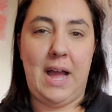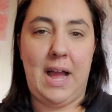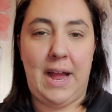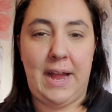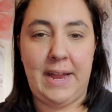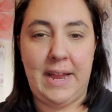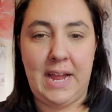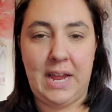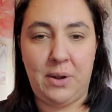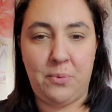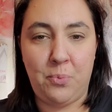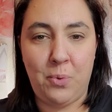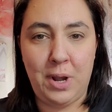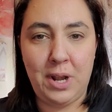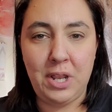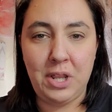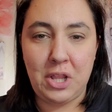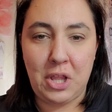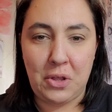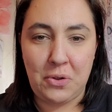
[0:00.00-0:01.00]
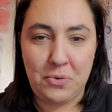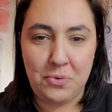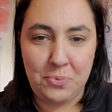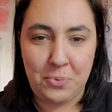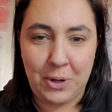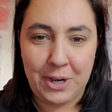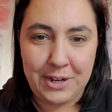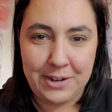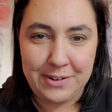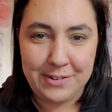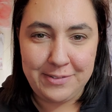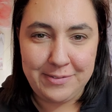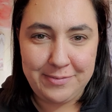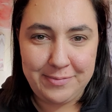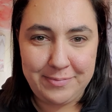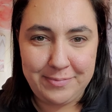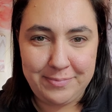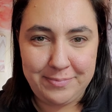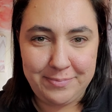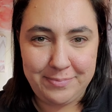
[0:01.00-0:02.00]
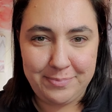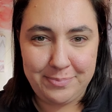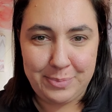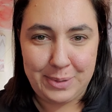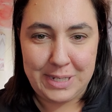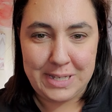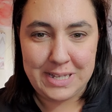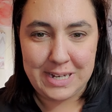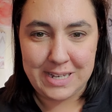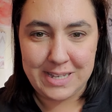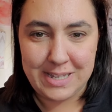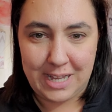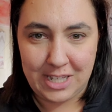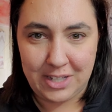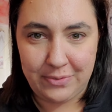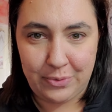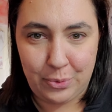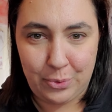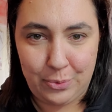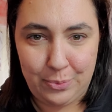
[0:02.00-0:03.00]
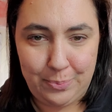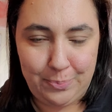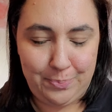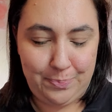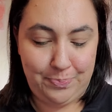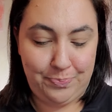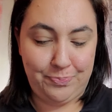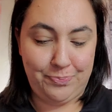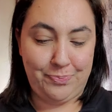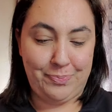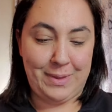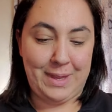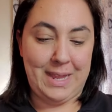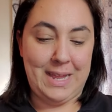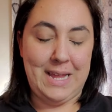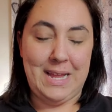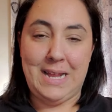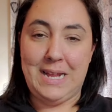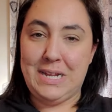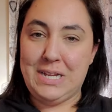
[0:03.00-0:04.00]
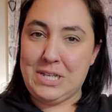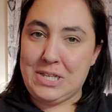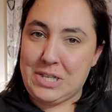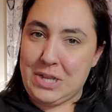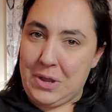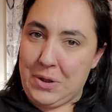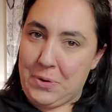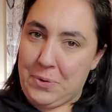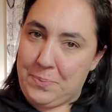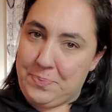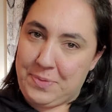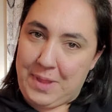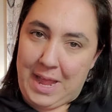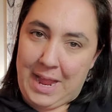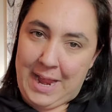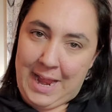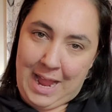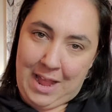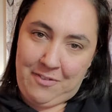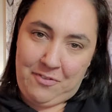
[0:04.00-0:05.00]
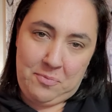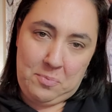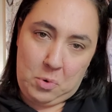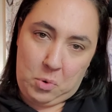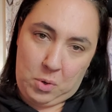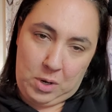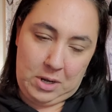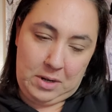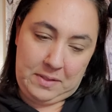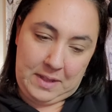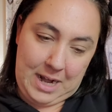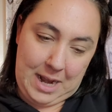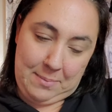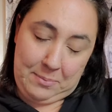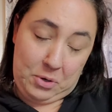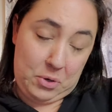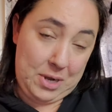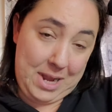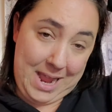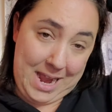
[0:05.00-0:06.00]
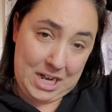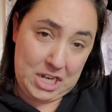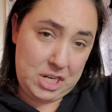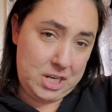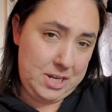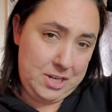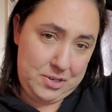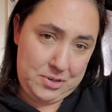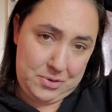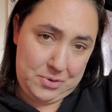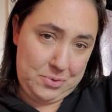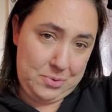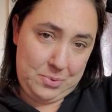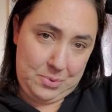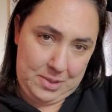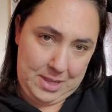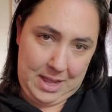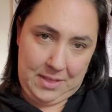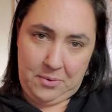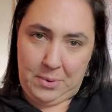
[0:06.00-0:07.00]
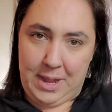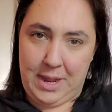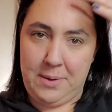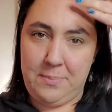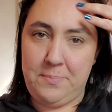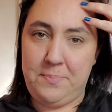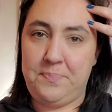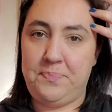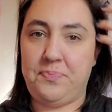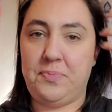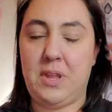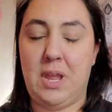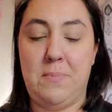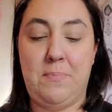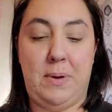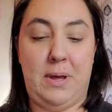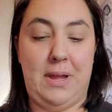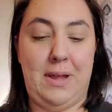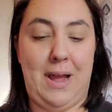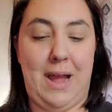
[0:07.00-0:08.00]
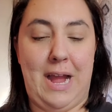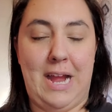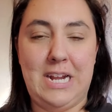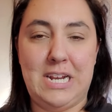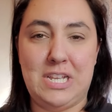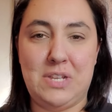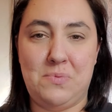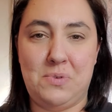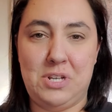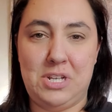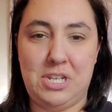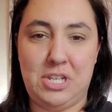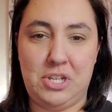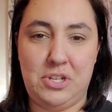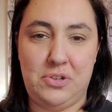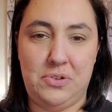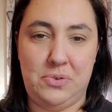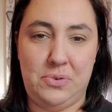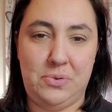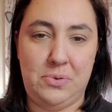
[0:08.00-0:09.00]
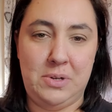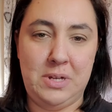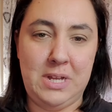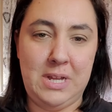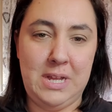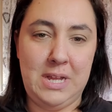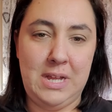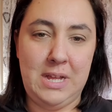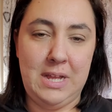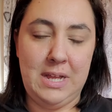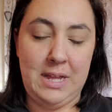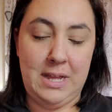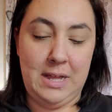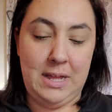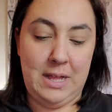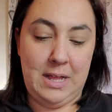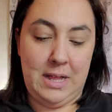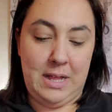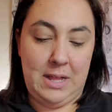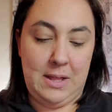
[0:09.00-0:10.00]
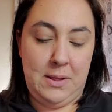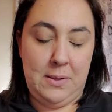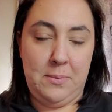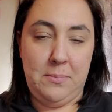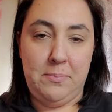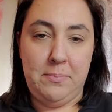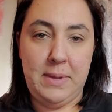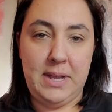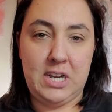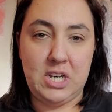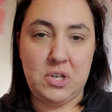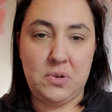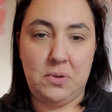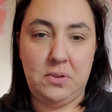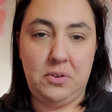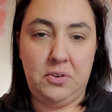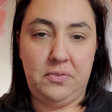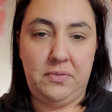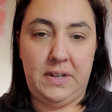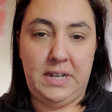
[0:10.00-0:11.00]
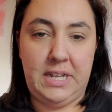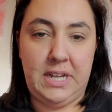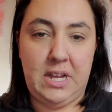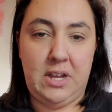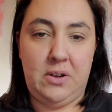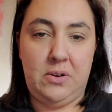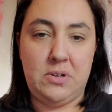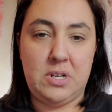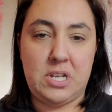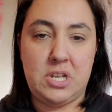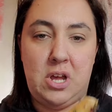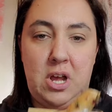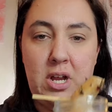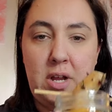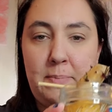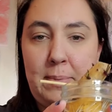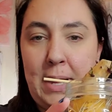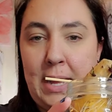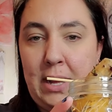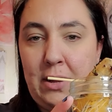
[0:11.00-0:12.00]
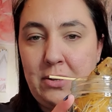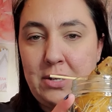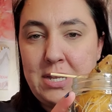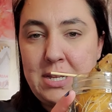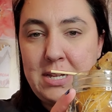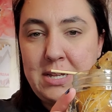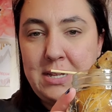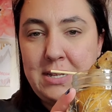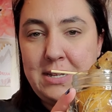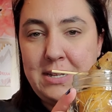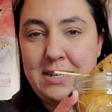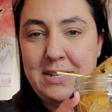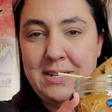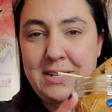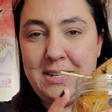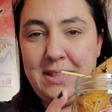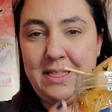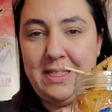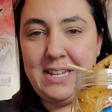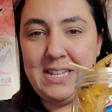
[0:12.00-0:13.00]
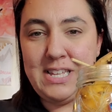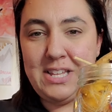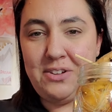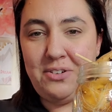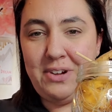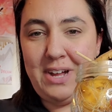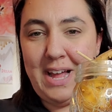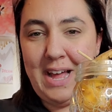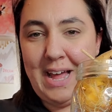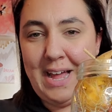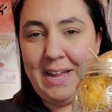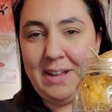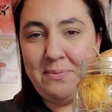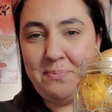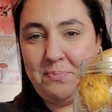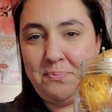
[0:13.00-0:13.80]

I had one lone one be successful. So I have more that I'm going to actually do the other way, but I just wanted to make a short little video to talk about this little guy.